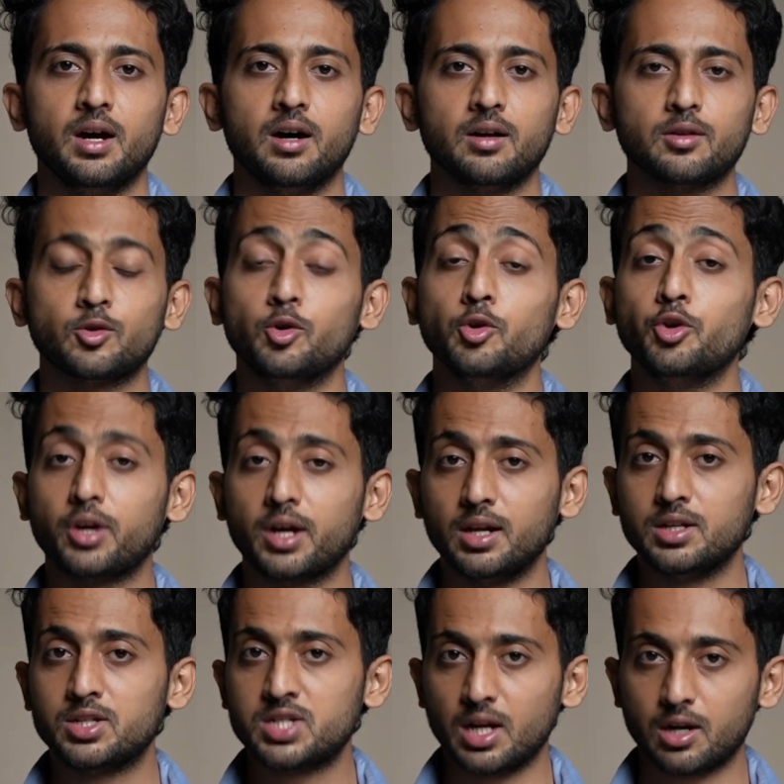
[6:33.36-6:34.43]
uh, so you
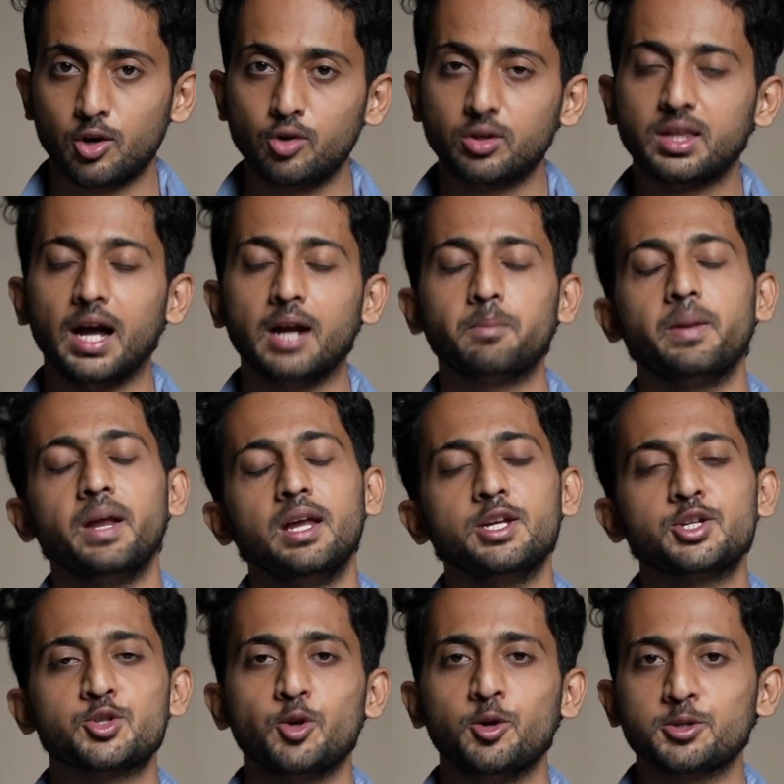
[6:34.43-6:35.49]
can check out that
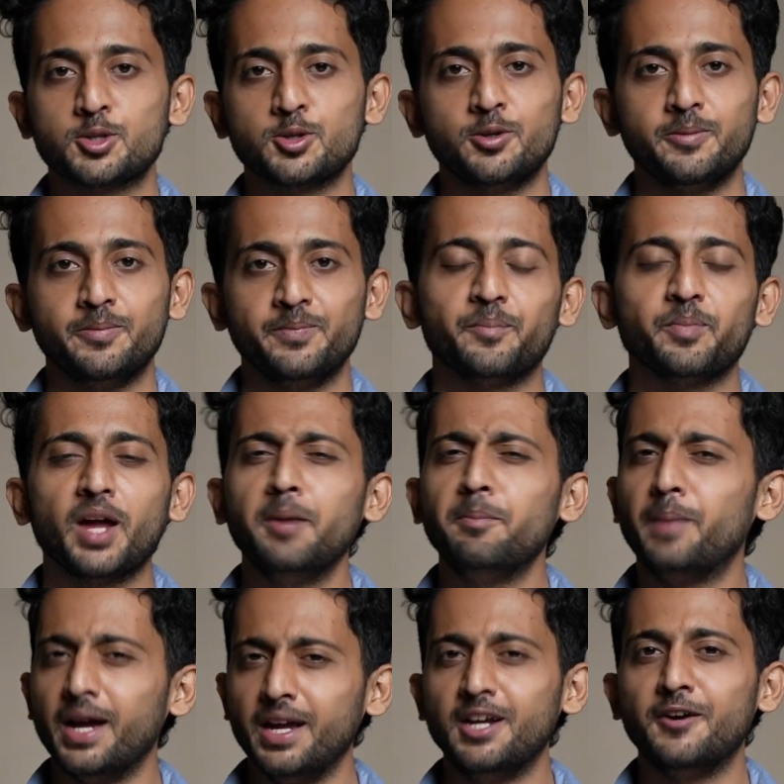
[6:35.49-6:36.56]
playlist also. And
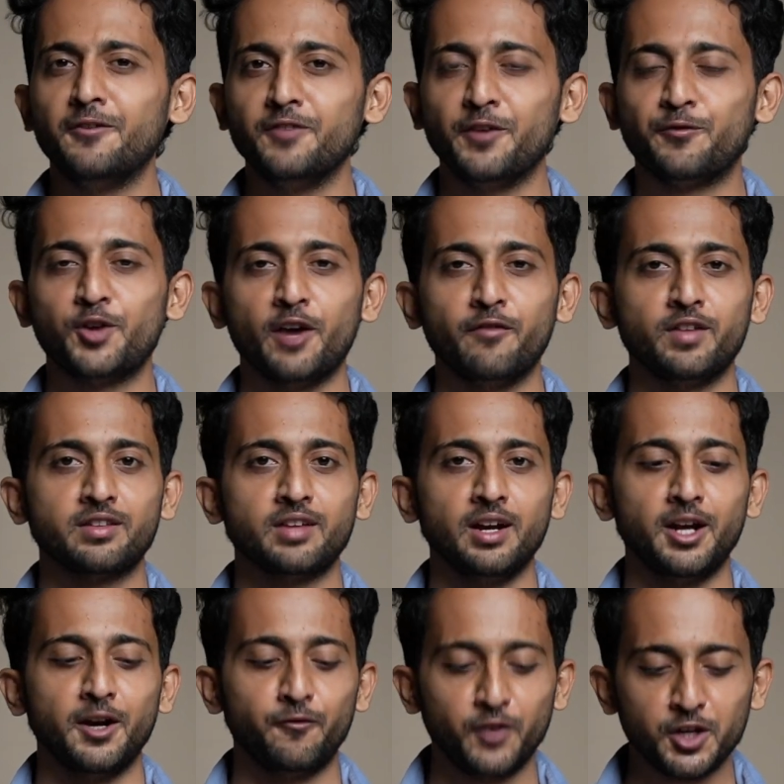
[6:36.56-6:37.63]
by now, if you have
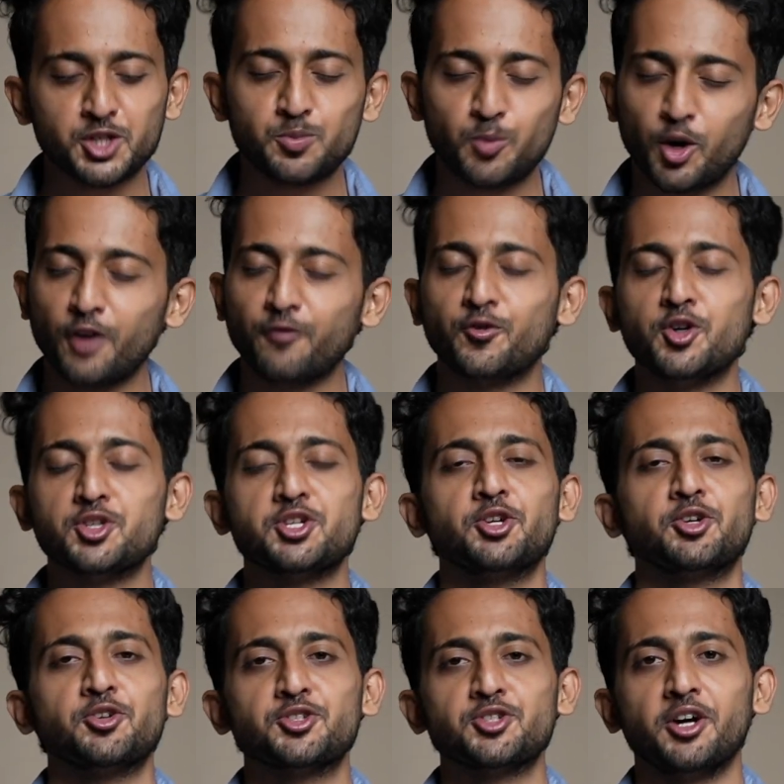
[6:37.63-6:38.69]
decided which mode of
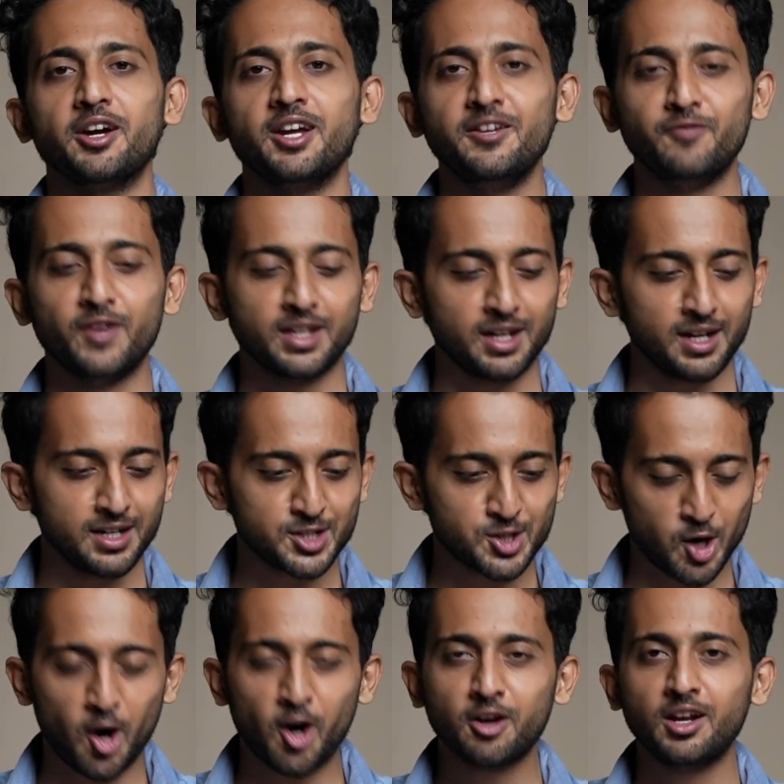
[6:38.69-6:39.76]
coaching to join, whether it's
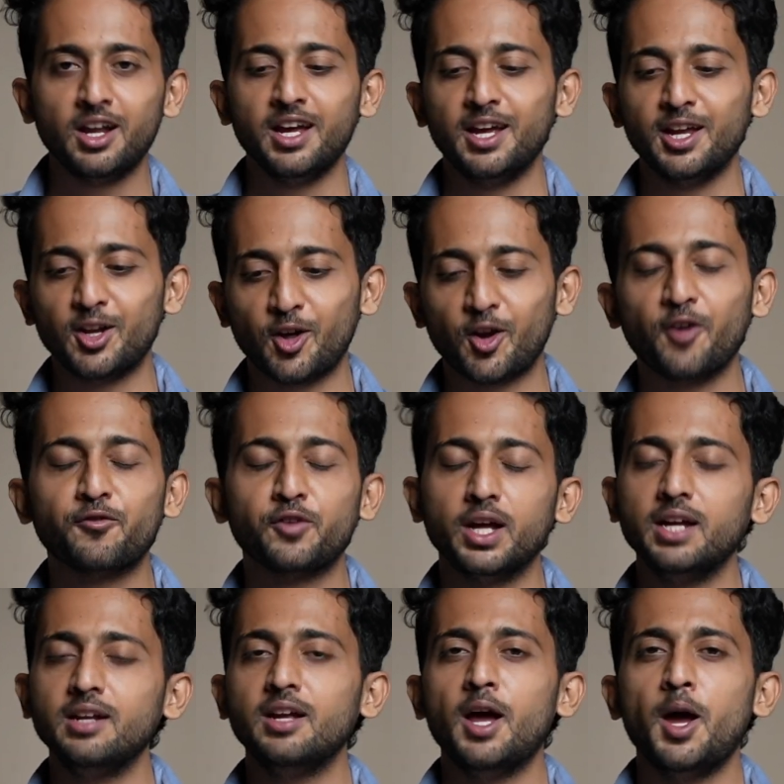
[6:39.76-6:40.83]
online or
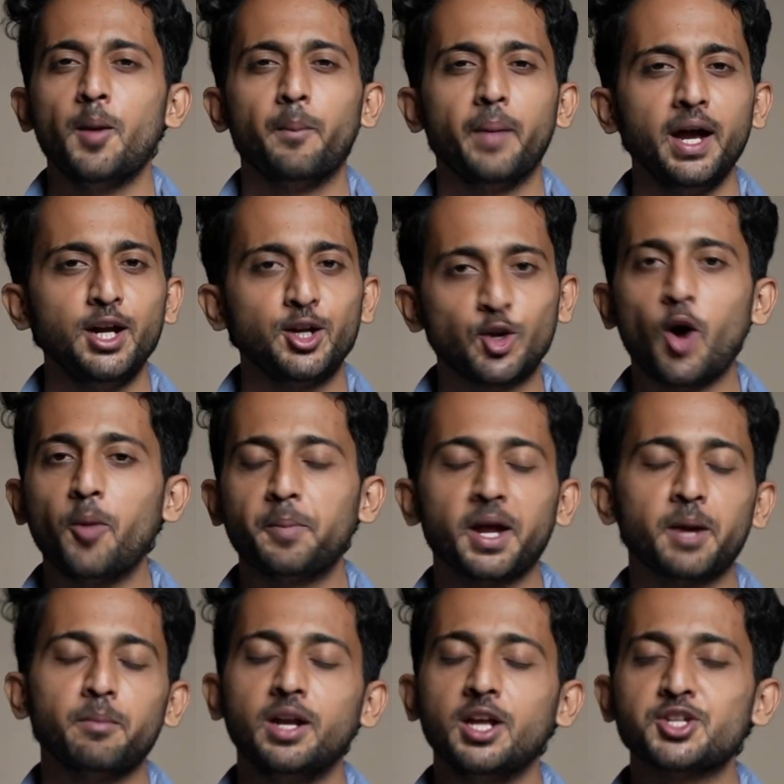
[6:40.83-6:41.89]
offline, my top
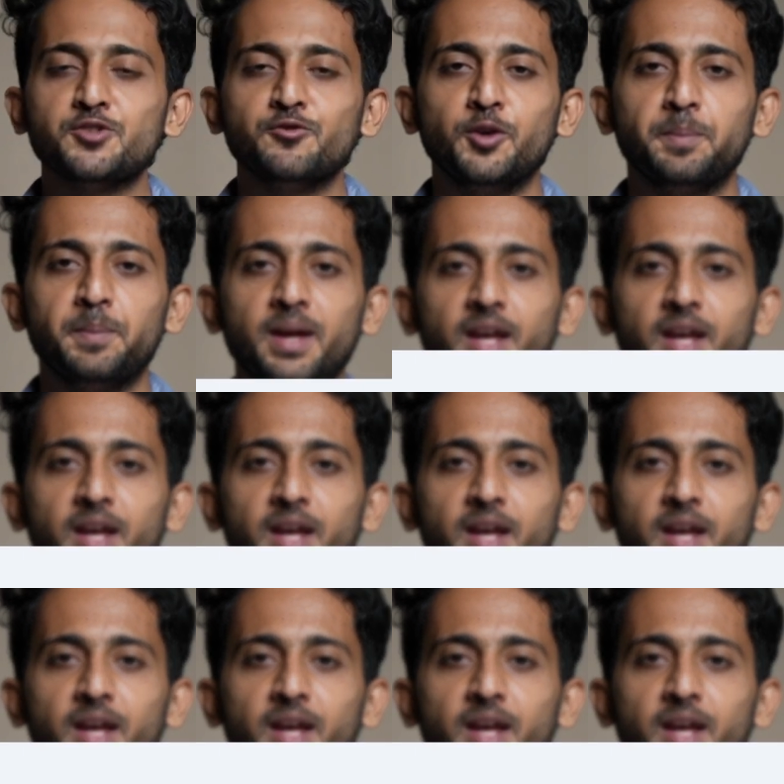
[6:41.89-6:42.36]
recommendation would